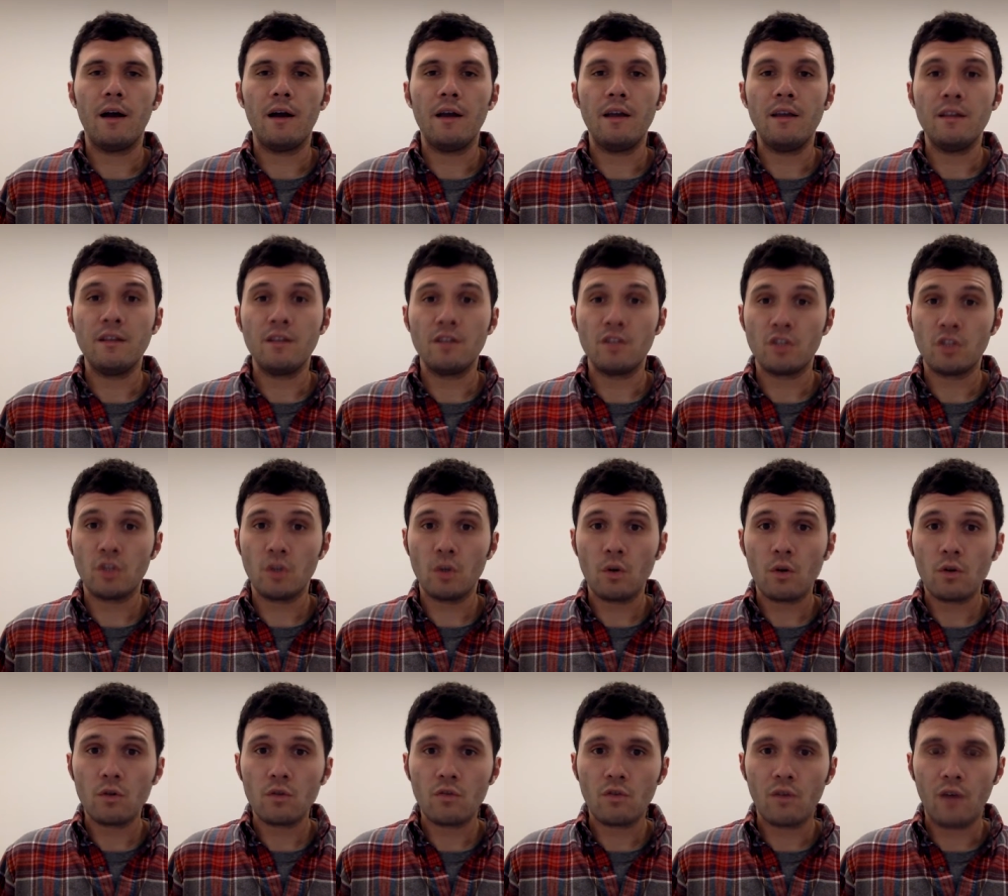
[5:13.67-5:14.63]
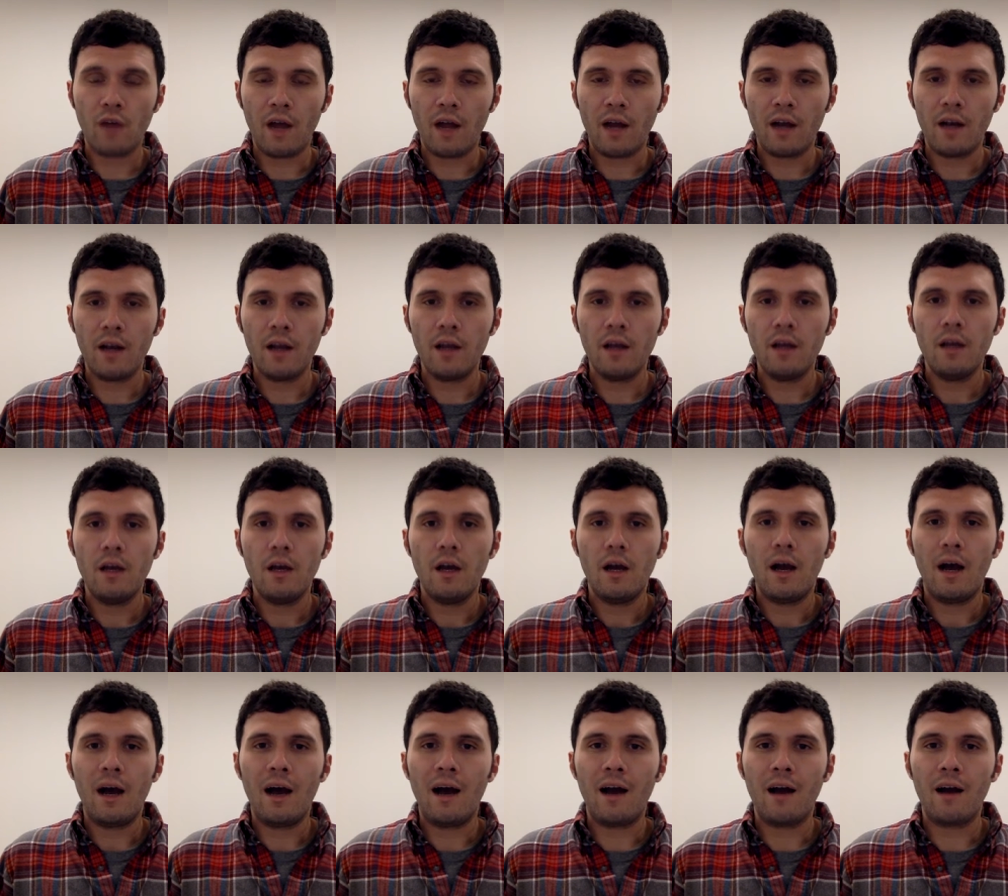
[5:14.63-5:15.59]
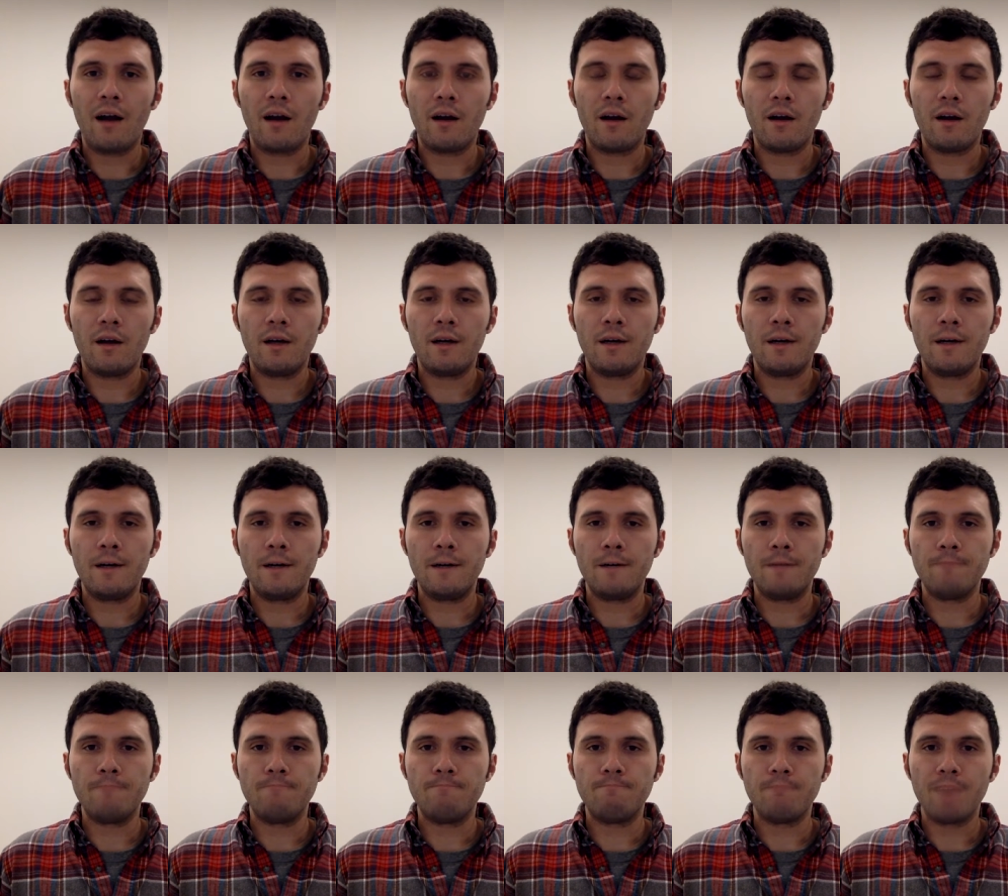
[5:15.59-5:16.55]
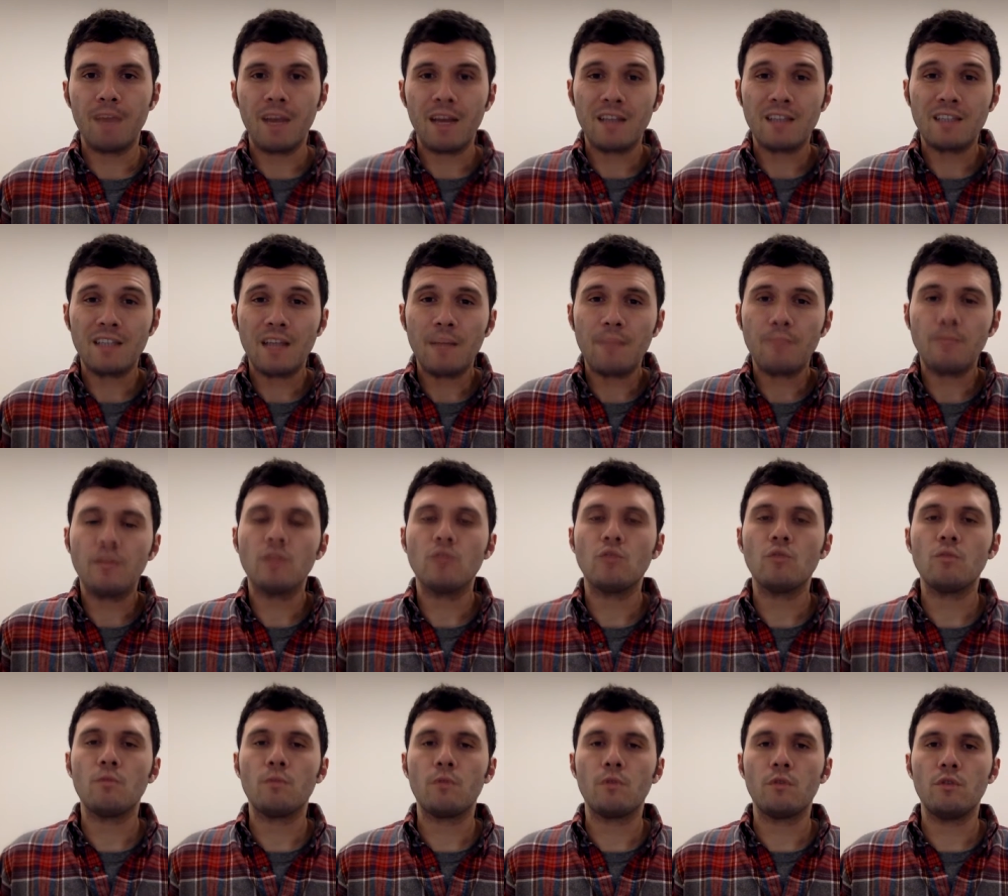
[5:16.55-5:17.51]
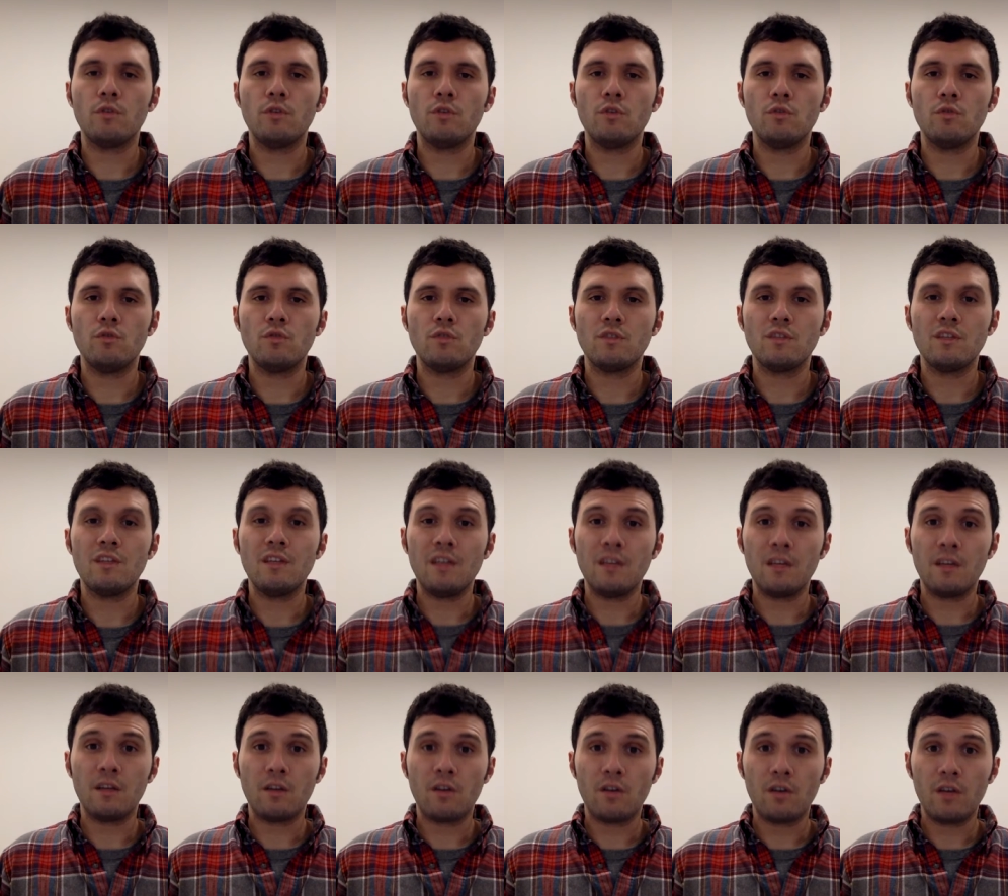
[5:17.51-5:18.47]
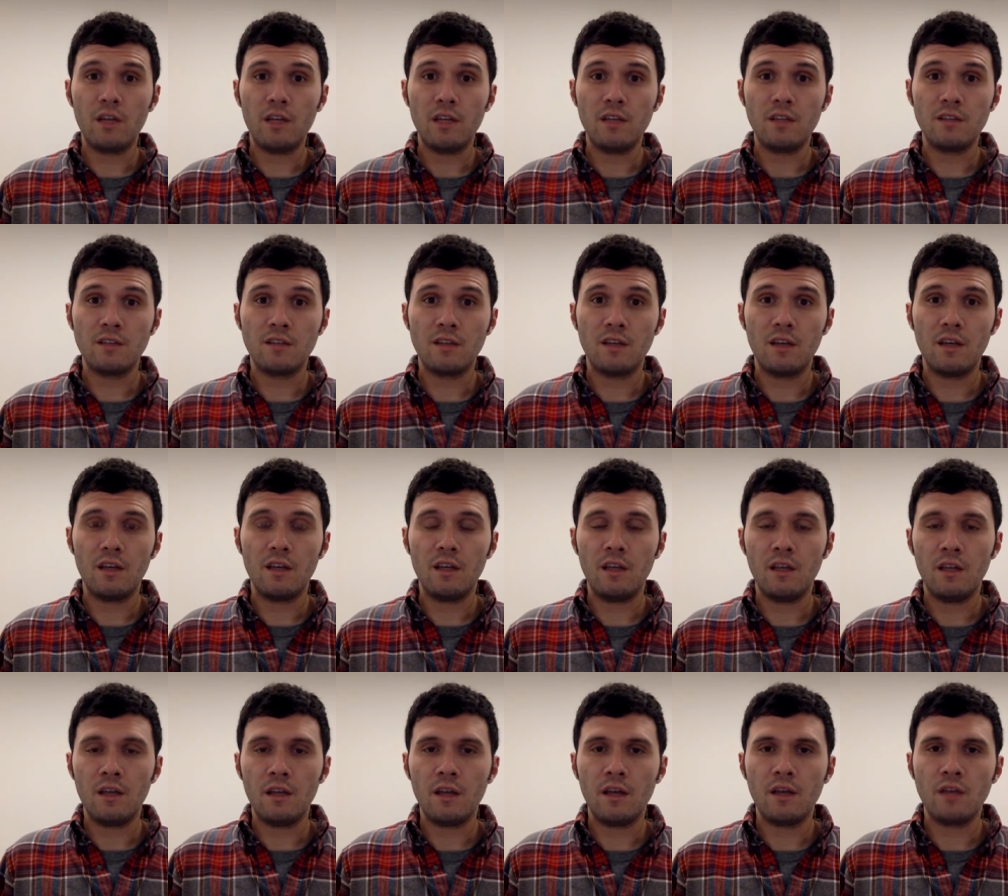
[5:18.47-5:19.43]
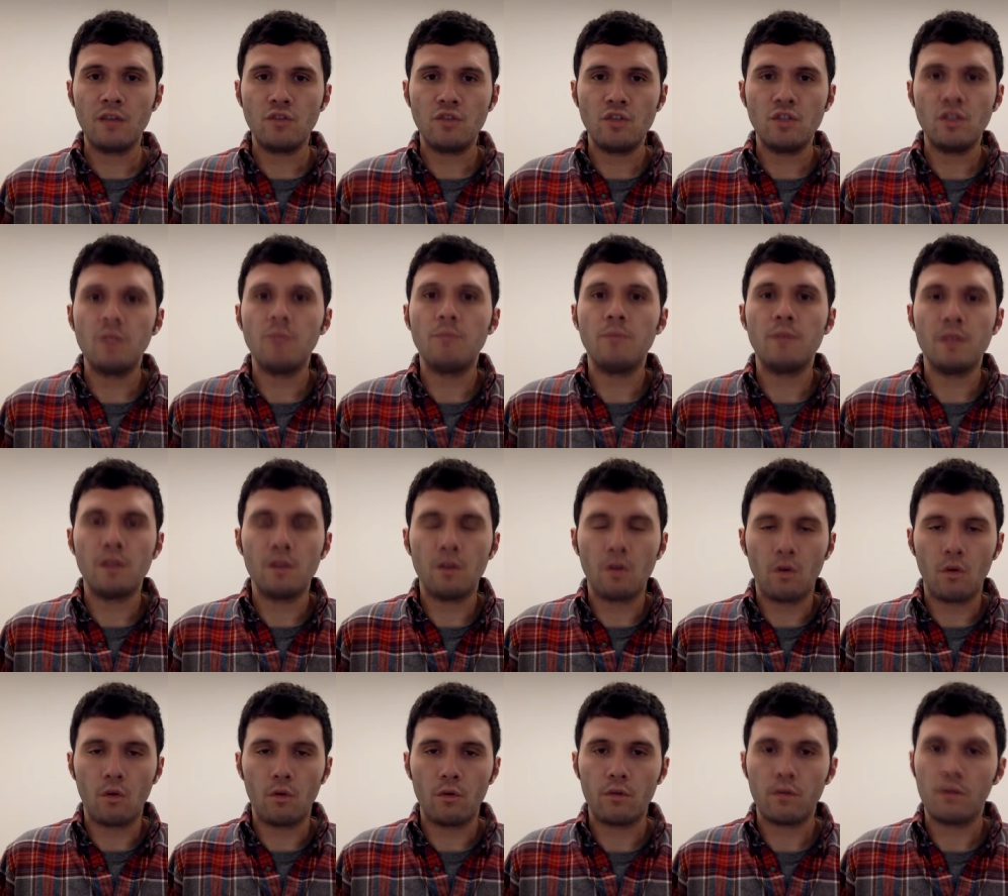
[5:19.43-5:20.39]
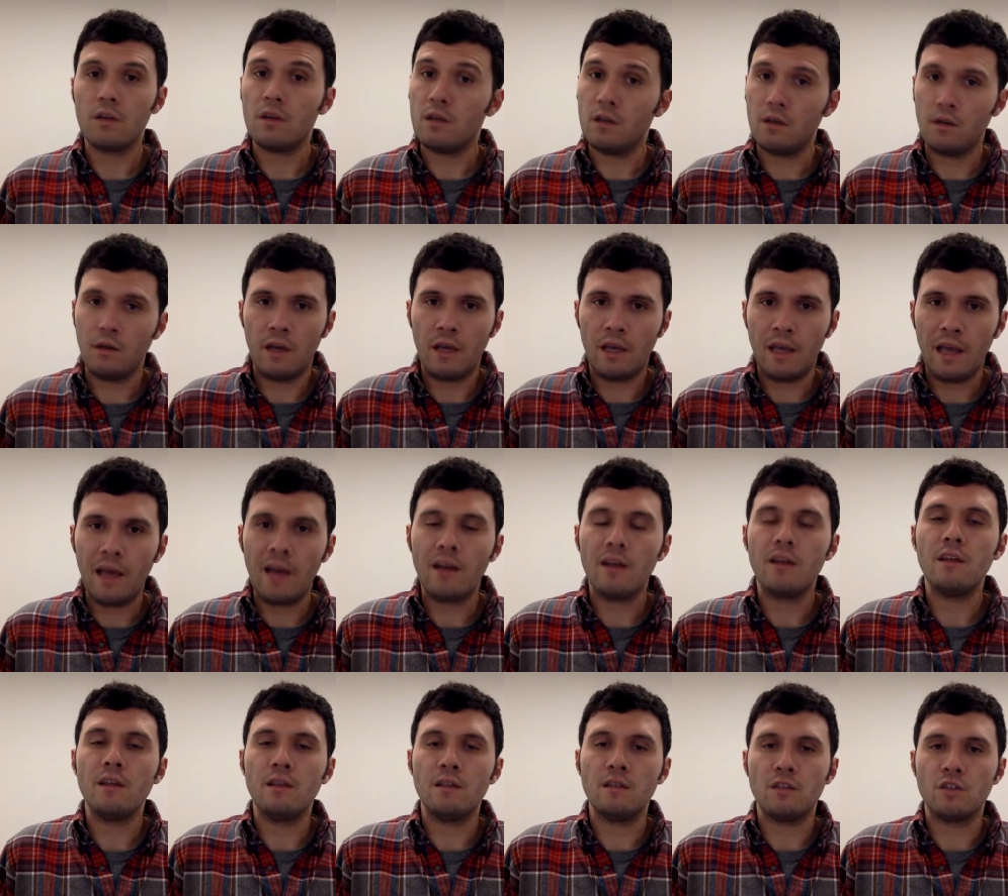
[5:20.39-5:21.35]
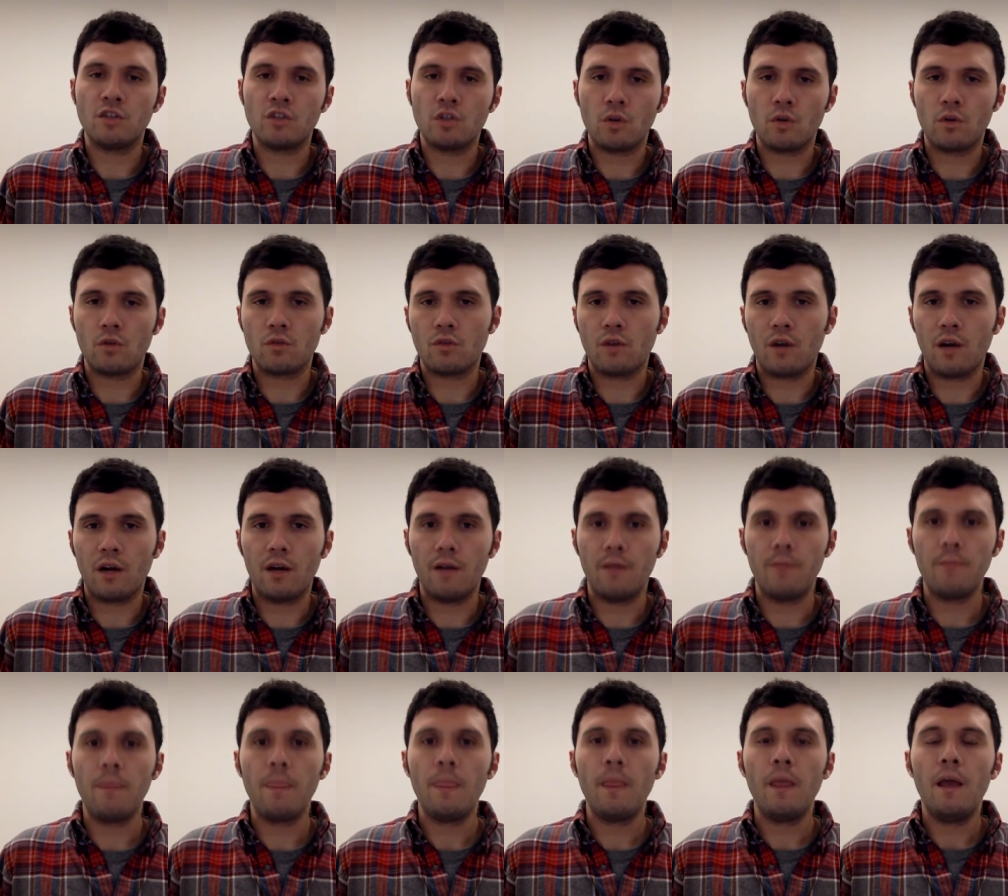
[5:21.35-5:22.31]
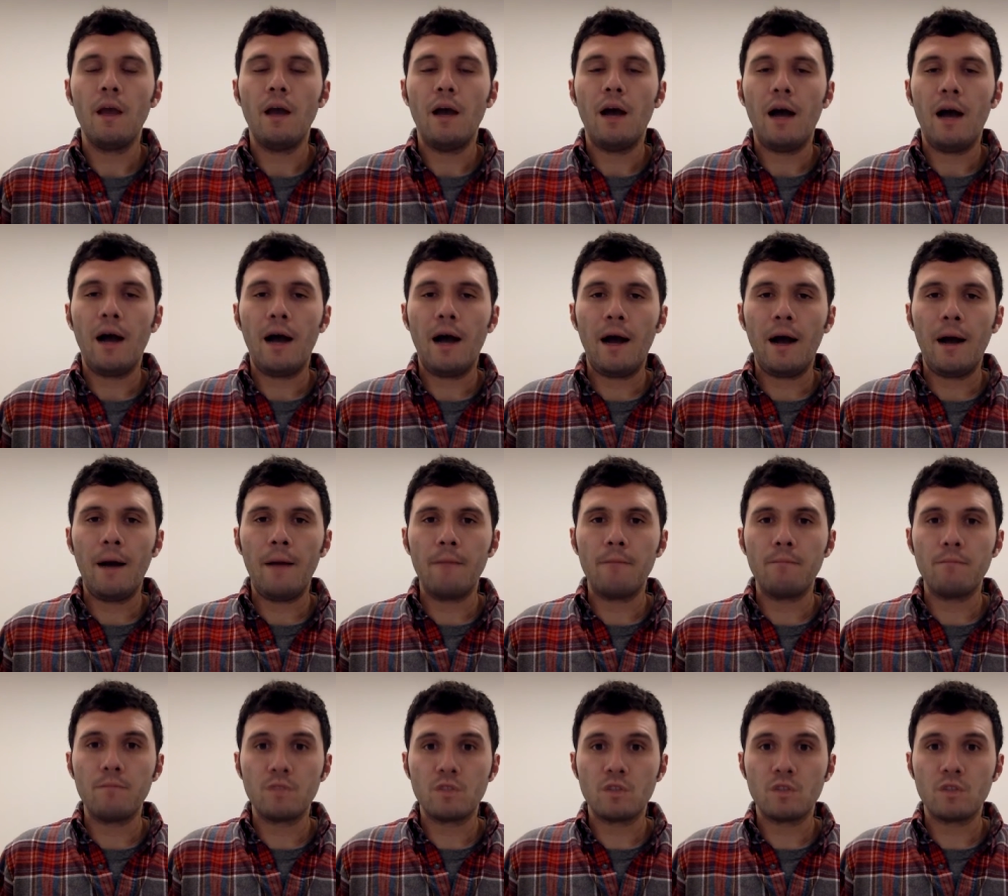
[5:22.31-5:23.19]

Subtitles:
in the short run are accepted to produce increase in GDP growth, again, in the short run.